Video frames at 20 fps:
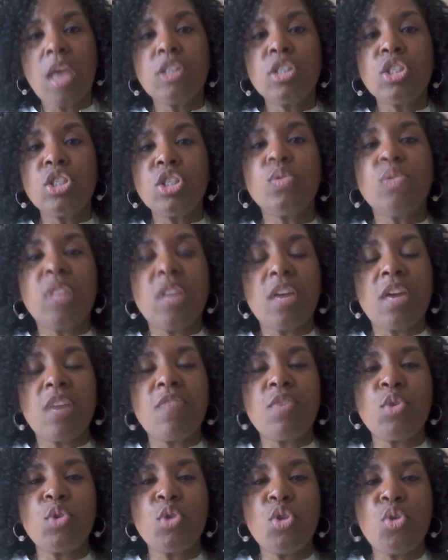So
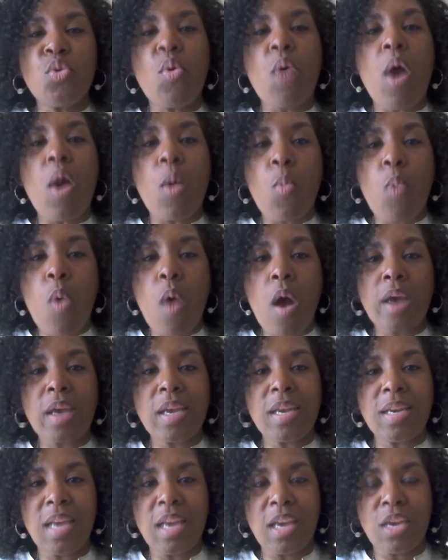therefore, you are
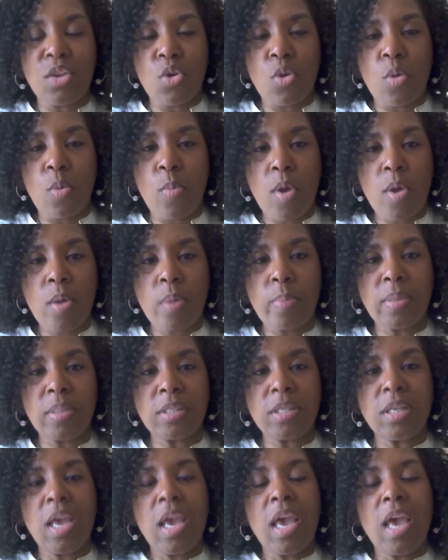walking in your
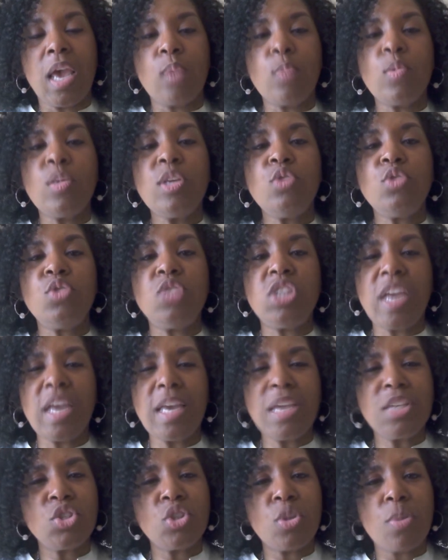purpose. And when you
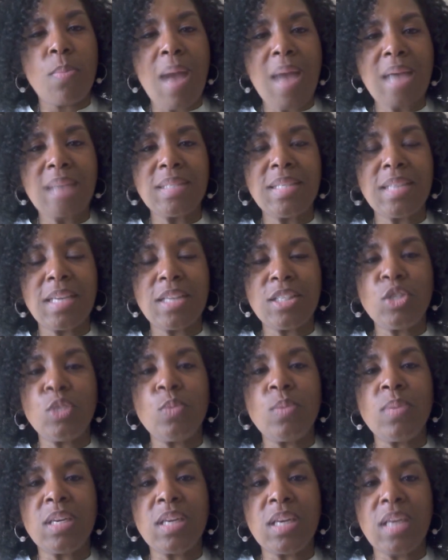change your mindset
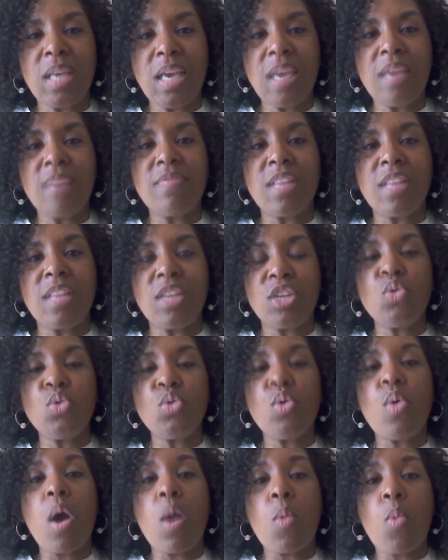to believe that
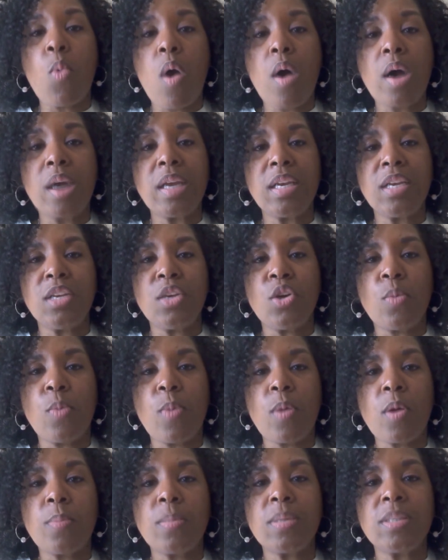you are walking in your
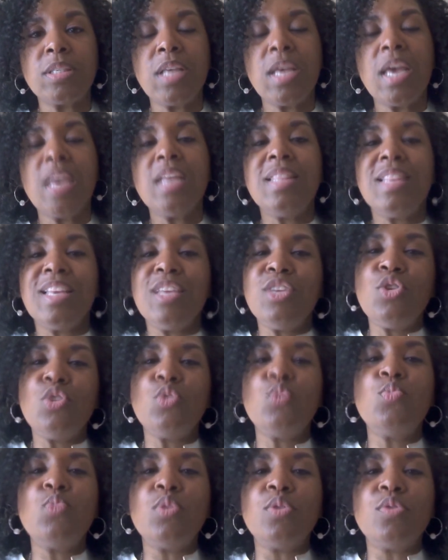purpose, then
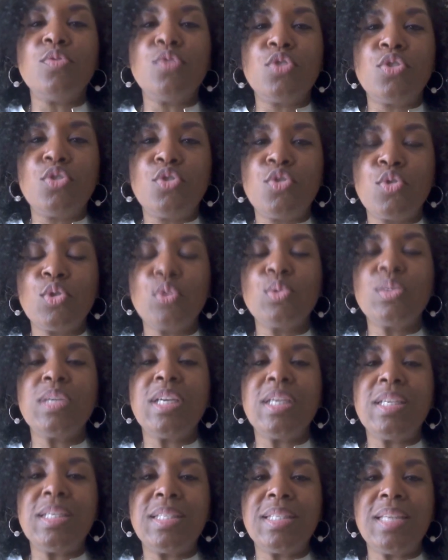you will
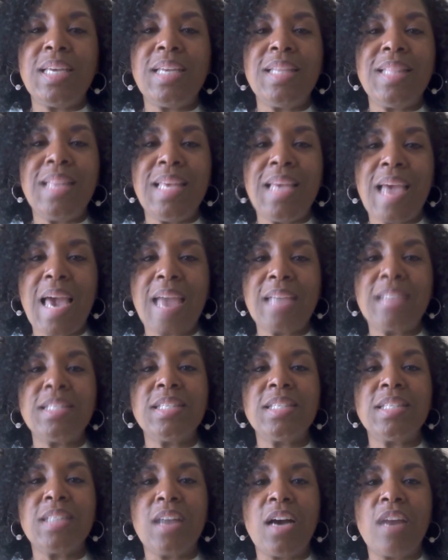truly see the
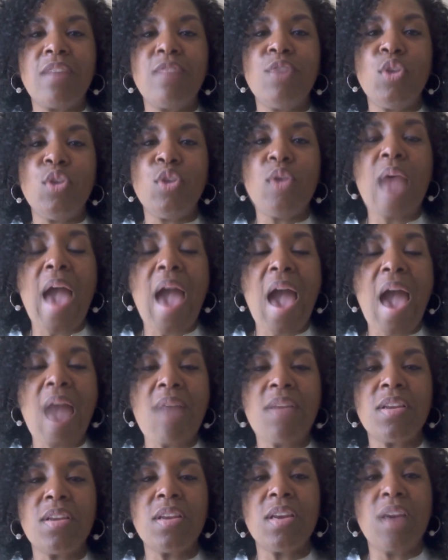essence of you
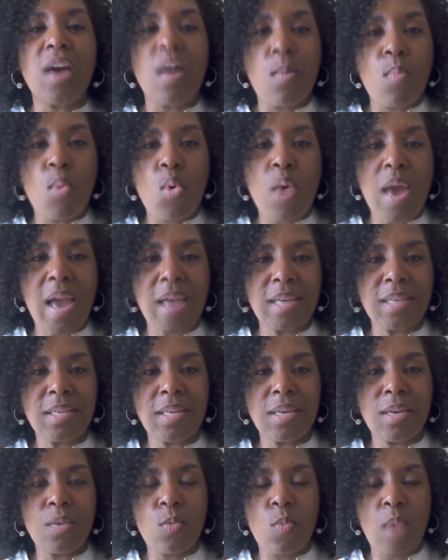having a more
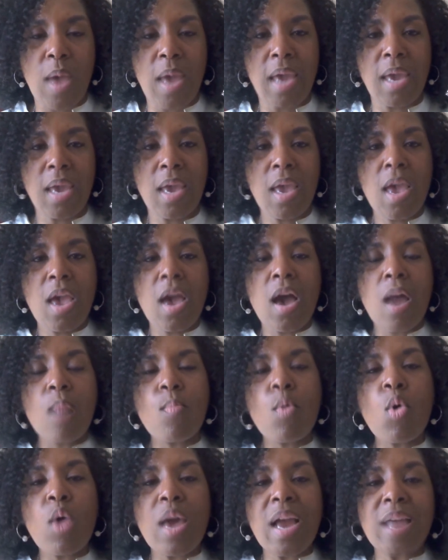excellent way. A
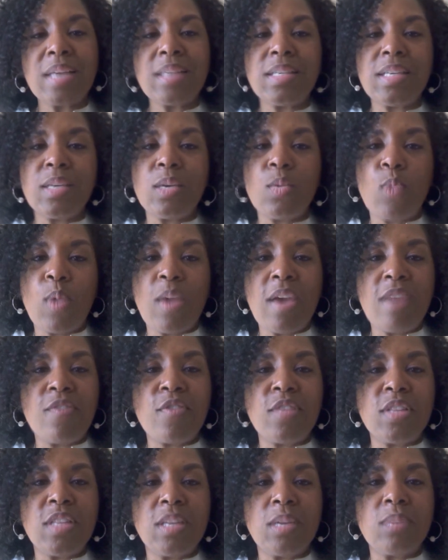more excellent way
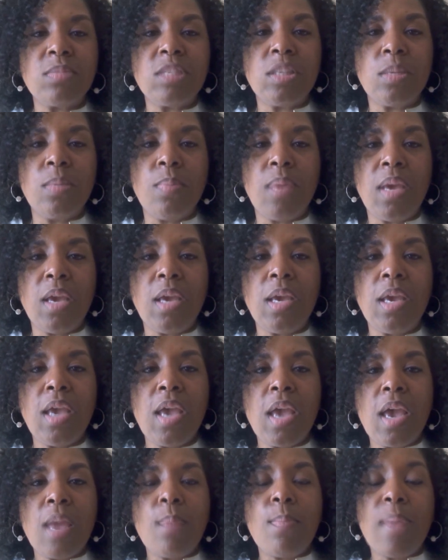for them to be
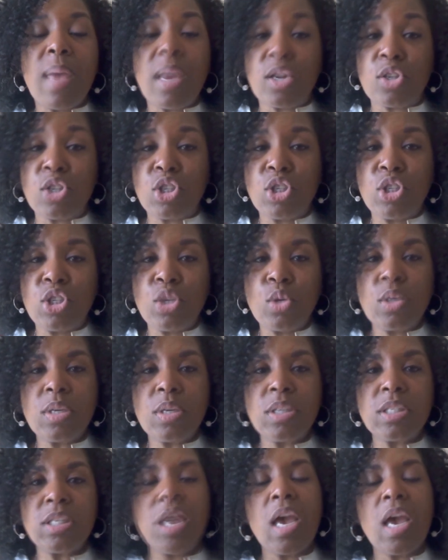better
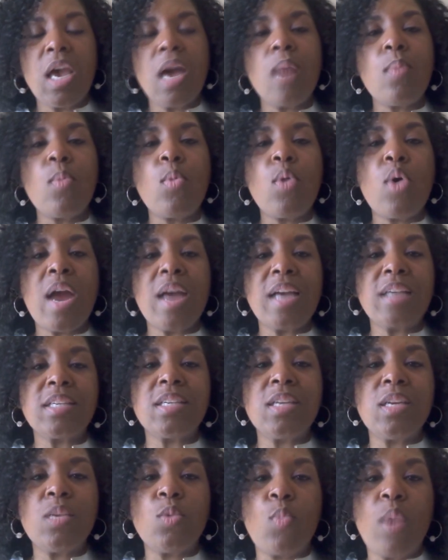stewards, a more
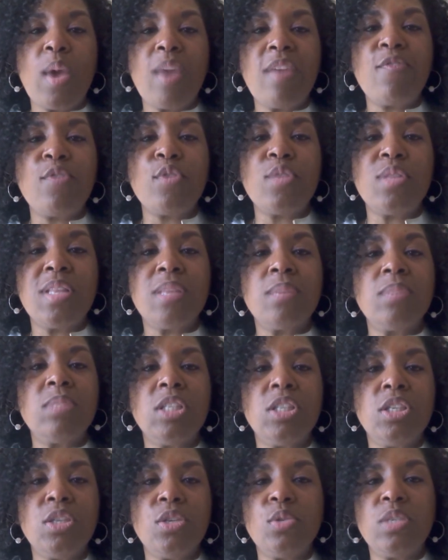excellent way for them
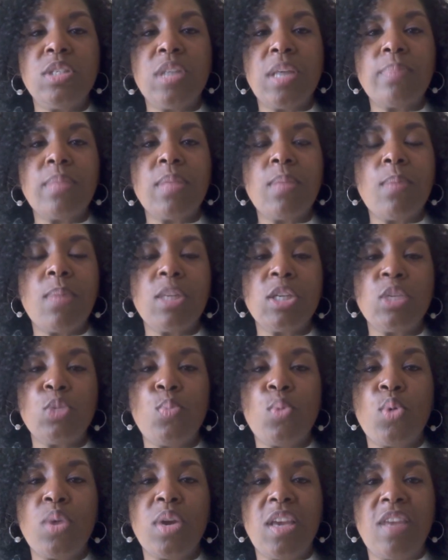to do something much
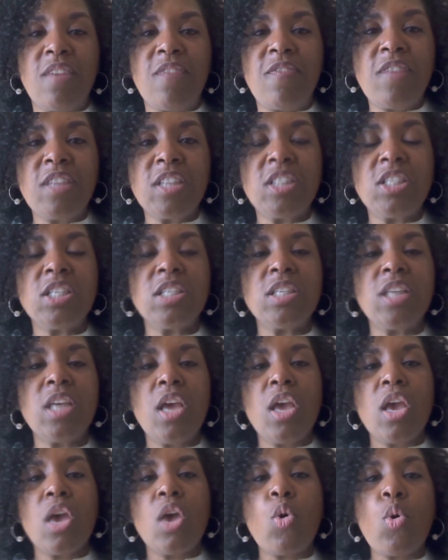more efficient,
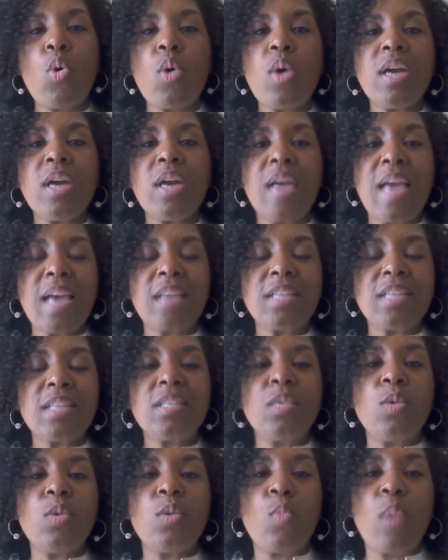or an
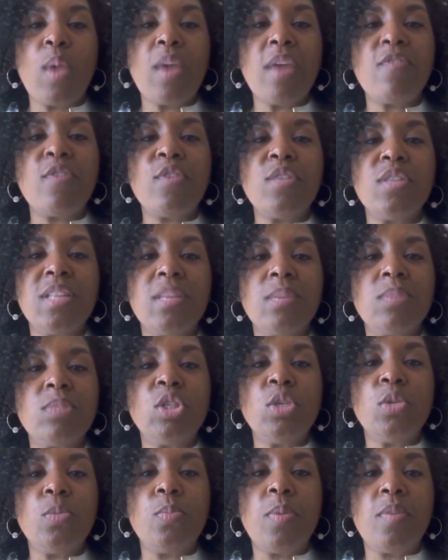excellent way for them
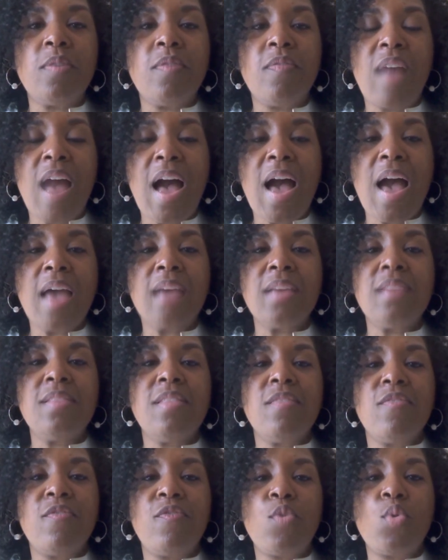to provide
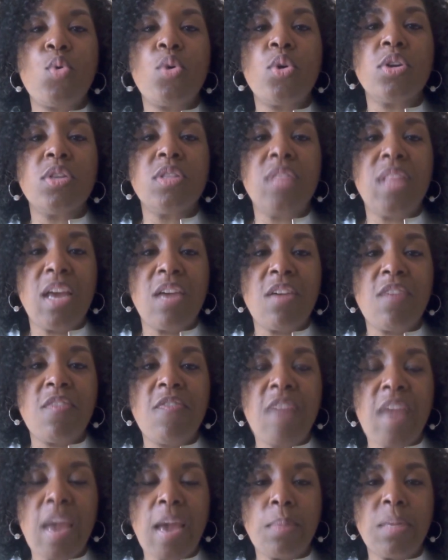for their
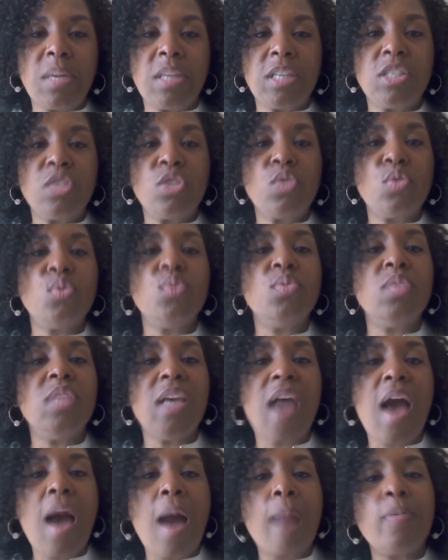families through
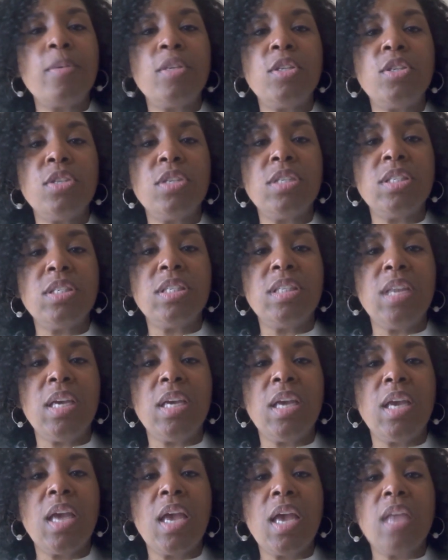the
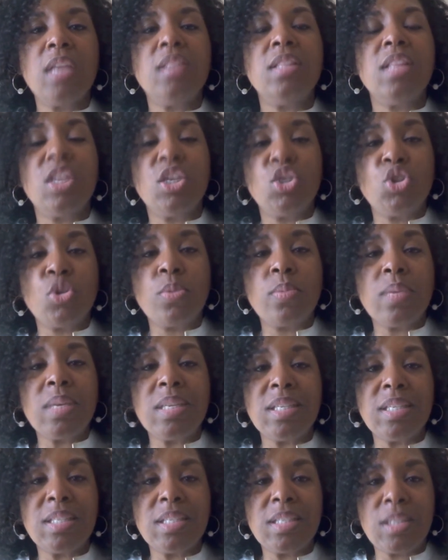opportunity that your
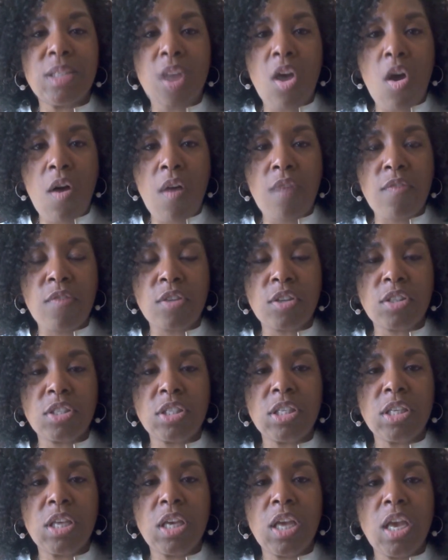business
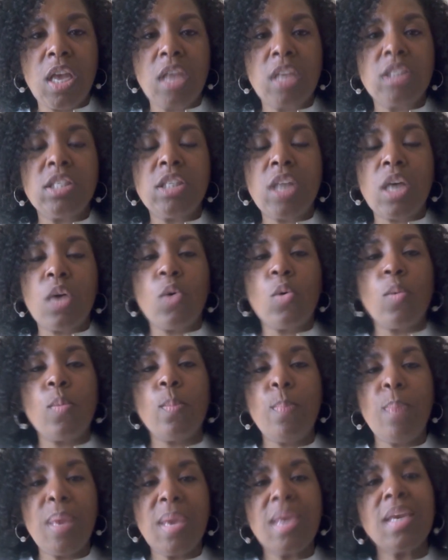offers. So
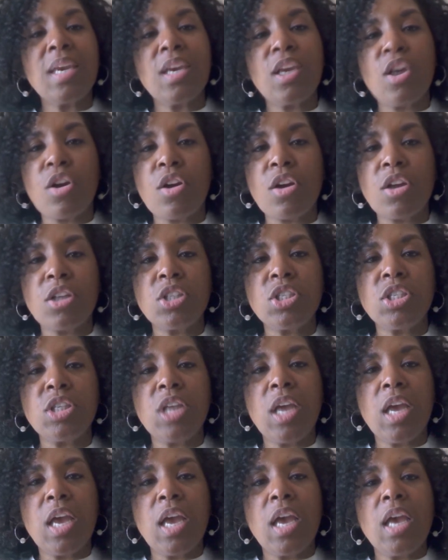be
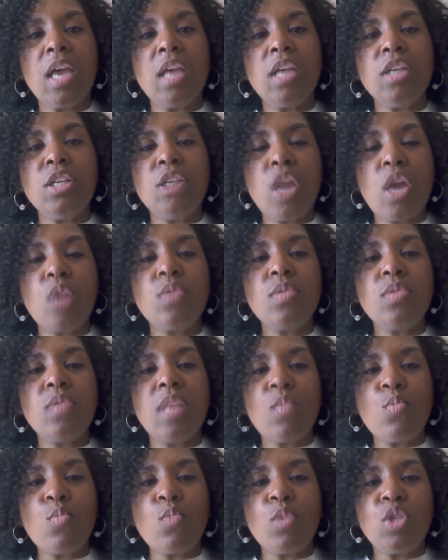encouraged. Know
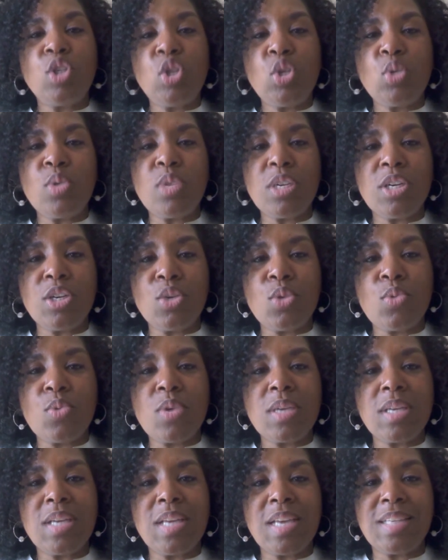that what you are
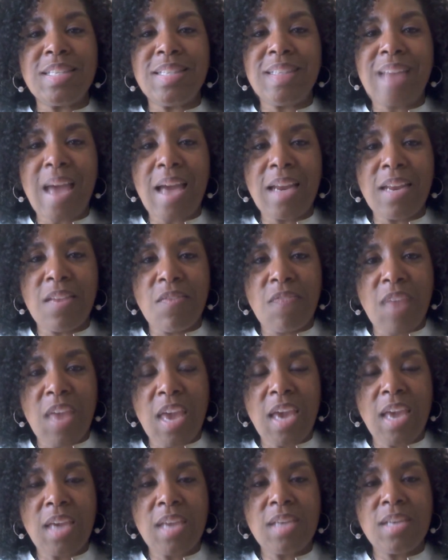doing is not in
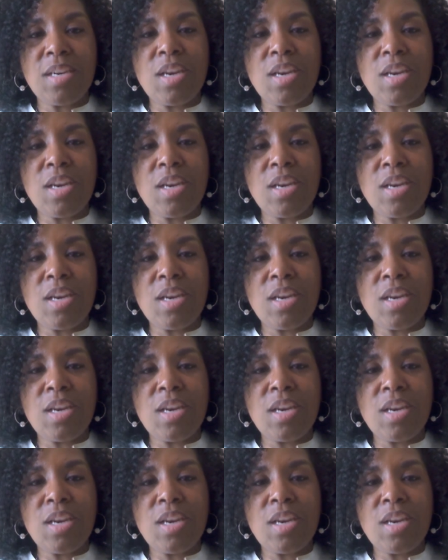vain.